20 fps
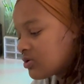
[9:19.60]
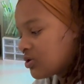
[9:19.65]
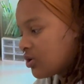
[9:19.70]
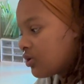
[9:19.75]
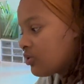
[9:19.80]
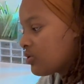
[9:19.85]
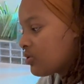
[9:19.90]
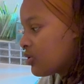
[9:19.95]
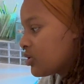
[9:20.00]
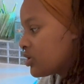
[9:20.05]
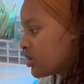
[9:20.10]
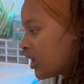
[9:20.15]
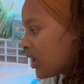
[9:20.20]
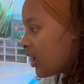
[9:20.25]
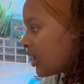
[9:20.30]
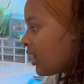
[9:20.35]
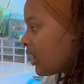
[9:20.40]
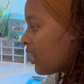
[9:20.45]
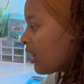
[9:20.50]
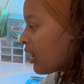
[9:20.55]
to
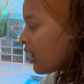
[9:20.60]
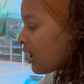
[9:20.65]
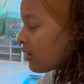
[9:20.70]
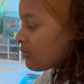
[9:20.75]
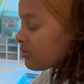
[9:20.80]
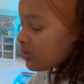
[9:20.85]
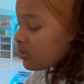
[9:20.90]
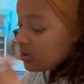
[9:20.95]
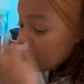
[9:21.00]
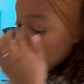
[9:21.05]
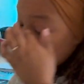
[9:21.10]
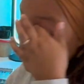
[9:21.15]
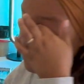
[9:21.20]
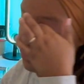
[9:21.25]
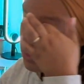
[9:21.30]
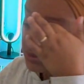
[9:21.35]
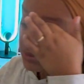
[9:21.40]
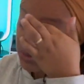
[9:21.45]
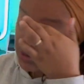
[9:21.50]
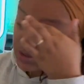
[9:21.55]
crochet, I would only be able
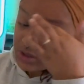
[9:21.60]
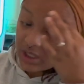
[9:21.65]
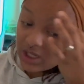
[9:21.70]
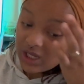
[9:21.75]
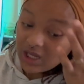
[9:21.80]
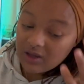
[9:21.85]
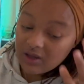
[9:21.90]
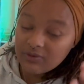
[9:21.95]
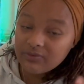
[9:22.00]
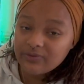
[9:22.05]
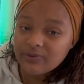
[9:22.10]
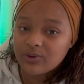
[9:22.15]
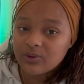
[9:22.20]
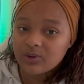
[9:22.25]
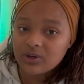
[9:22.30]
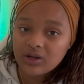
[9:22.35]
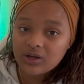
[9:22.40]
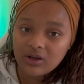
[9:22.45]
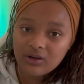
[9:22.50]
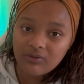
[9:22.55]
to crochet
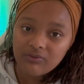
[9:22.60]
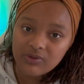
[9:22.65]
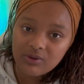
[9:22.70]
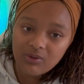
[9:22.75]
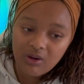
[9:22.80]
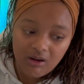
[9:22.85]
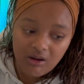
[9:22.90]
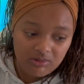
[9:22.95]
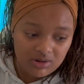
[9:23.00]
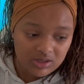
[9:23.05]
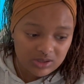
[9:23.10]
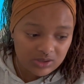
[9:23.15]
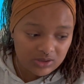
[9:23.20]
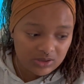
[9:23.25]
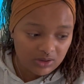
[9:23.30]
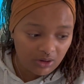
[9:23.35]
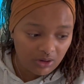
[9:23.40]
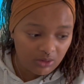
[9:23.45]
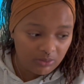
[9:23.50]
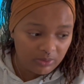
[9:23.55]
for a few hours or
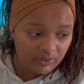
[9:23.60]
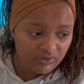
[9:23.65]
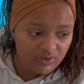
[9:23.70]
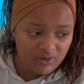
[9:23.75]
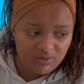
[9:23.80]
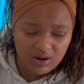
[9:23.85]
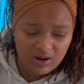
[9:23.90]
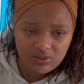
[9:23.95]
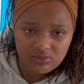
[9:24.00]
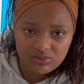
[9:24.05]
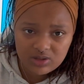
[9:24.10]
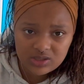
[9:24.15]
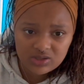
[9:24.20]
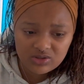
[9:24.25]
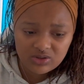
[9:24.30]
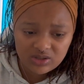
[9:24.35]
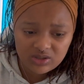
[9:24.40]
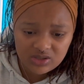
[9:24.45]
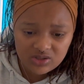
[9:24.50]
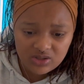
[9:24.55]
so before my wrist
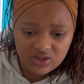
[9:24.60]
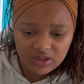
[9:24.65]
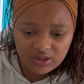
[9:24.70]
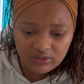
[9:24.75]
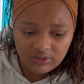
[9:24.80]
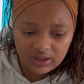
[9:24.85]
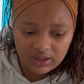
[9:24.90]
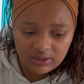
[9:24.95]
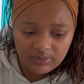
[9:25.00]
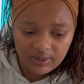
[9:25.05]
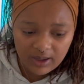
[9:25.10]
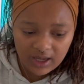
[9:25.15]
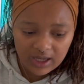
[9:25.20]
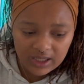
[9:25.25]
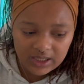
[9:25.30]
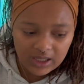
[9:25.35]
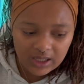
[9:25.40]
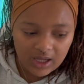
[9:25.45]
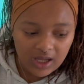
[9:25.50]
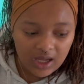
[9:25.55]
started to hurt really bad.
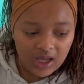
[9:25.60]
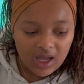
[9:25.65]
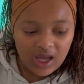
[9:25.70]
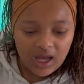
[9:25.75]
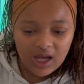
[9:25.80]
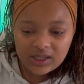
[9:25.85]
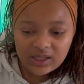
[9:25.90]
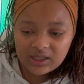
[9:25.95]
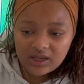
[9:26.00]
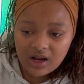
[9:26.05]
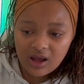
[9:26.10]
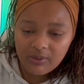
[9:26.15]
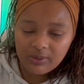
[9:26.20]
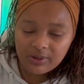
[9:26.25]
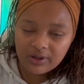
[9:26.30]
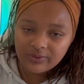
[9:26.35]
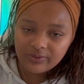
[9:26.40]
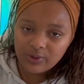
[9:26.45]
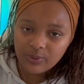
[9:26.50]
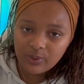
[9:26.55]
And then I would
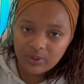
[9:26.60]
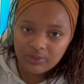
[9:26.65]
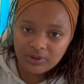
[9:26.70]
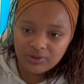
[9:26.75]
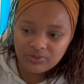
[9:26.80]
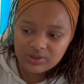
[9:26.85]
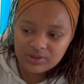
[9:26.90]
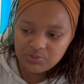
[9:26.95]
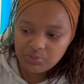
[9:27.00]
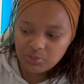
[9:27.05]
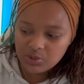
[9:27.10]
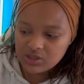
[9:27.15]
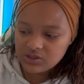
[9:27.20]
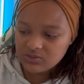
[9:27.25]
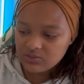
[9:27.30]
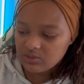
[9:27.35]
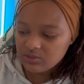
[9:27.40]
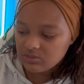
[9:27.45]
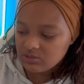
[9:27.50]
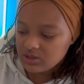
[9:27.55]
have to wear my wrist brace
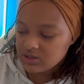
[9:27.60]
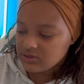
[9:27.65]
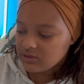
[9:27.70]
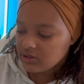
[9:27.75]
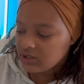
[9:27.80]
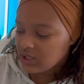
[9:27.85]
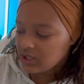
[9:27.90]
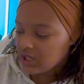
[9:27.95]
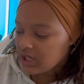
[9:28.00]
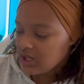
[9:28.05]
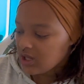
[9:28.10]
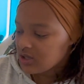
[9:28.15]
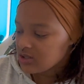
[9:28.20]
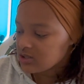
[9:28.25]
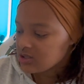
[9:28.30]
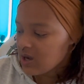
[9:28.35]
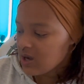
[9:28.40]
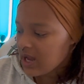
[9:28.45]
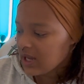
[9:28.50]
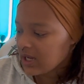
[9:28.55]
for the rest of the day.
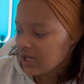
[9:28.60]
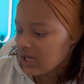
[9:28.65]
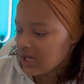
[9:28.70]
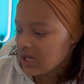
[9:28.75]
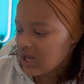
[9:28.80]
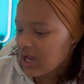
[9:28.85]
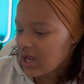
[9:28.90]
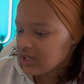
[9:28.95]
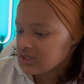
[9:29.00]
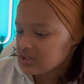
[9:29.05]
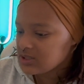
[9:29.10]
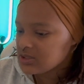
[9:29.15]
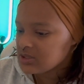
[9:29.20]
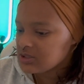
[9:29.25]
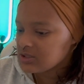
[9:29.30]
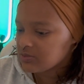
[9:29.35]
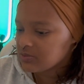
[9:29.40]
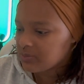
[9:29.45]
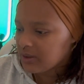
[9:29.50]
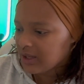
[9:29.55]
So I had to
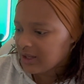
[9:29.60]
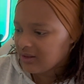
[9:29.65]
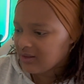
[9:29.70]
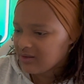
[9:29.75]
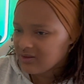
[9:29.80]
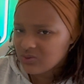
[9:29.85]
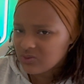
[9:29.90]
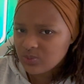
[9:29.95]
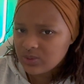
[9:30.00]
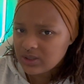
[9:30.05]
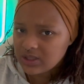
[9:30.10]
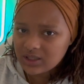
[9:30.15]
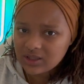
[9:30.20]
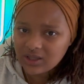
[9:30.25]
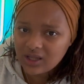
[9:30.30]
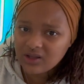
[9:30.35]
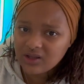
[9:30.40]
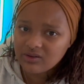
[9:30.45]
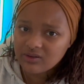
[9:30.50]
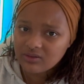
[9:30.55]
spend this weekend
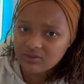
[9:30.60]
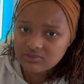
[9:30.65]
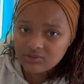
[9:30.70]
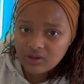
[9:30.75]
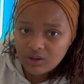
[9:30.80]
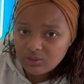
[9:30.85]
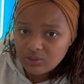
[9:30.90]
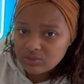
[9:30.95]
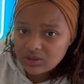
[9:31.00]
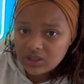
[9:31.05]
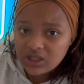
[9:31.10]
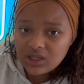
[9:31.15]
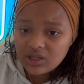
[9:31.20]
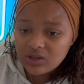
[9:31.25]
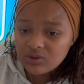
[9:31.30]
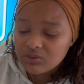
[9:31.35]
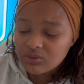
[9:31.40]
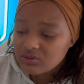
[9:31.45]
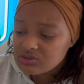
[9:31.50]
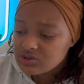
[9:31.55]
like slowly
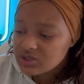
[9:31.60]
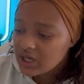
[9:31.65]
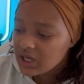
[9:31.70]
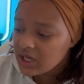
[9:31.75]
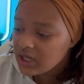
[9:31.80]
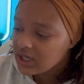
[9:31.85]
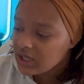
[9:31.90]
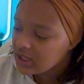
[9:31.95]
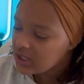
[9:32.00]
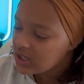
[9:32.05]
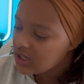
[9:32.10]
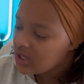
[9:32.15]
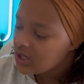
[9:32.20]
crocheting